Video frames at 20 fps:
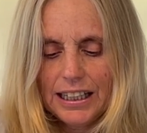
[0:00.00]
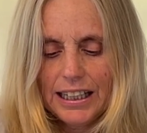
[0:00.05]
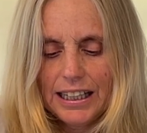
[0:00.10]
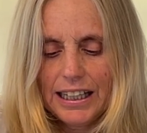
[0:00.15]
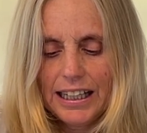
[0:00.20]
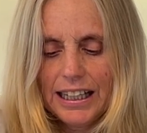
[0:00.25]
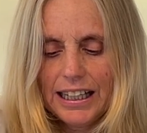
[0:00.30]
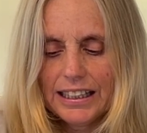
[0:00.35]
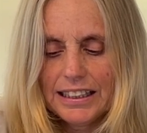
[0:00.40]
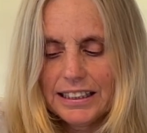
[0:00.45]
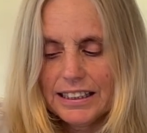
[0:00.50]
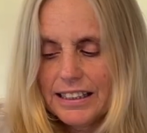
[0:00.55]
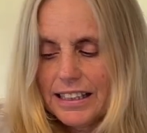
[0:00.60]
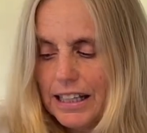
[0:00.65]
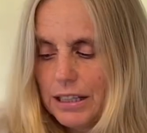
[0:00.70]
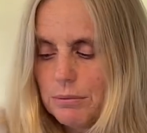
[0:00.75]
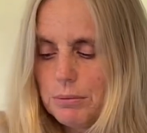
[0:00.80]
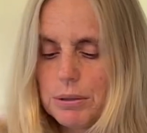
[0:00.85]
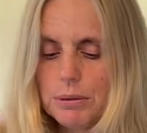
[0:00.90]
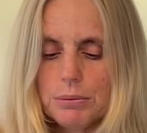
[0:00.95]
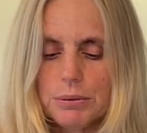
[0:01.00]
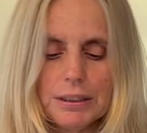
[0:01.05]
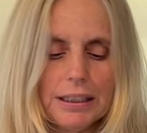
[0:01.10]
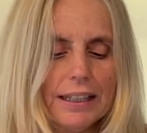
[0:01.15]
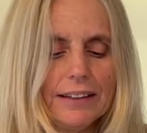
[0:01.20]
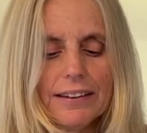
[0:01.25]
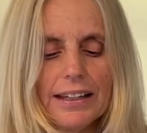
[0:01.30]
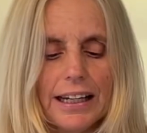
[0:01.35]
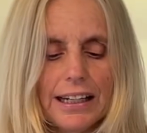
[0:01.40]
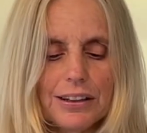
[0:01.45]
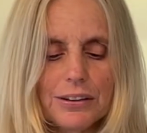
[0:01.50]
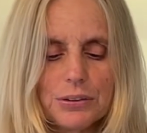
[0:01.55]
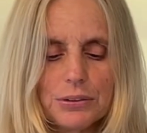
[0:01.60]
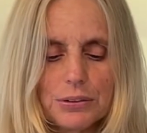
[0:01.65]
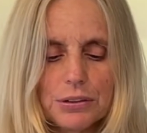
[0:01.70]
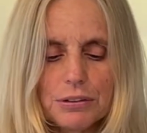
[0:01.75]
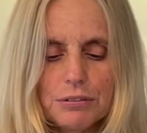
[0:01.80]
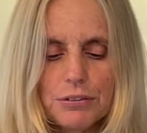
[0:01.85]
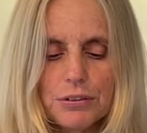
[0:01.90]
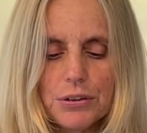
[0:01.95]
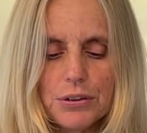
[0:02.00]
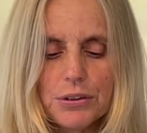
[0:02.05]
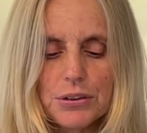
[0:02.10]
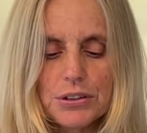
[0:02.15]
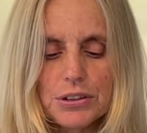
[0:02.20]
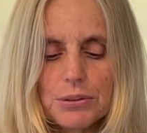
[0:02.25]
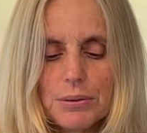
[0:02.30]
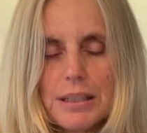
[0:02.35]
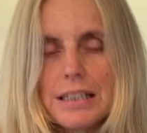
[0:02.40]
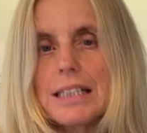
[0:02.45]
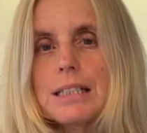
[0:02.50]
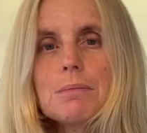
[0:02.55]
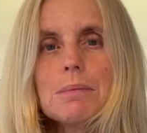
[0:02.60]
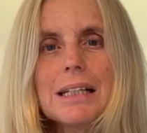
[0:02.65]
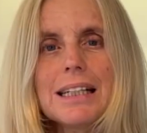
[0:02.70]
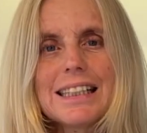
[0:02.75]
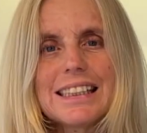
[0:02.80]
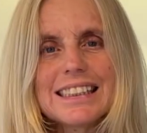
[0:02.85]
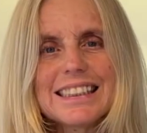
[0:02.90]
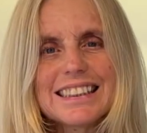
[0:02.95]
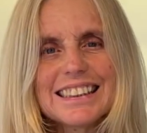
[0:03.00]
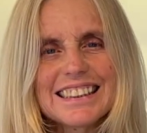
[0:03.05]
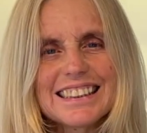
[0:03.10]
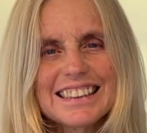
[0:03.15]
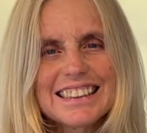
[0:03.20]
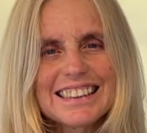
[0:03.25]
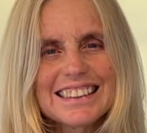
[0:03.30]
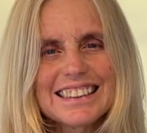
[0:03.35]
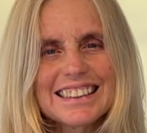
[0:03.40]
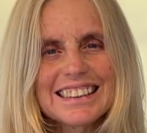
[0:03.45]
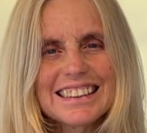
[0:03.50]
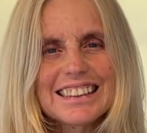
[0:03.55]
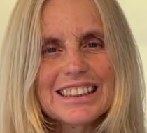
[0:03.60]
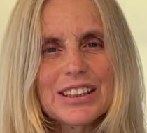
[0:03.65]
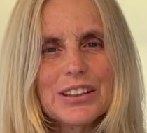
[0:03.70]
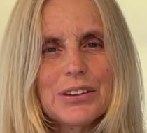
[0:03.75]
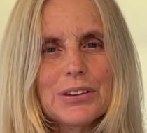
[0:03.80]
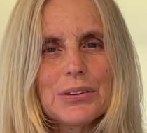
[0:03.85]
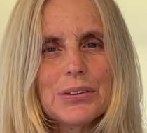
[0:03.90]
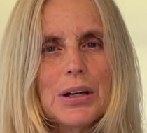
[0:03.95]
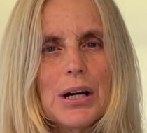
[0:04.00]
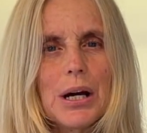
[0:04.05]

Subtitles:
and then we will let that cook for 20 minutes. So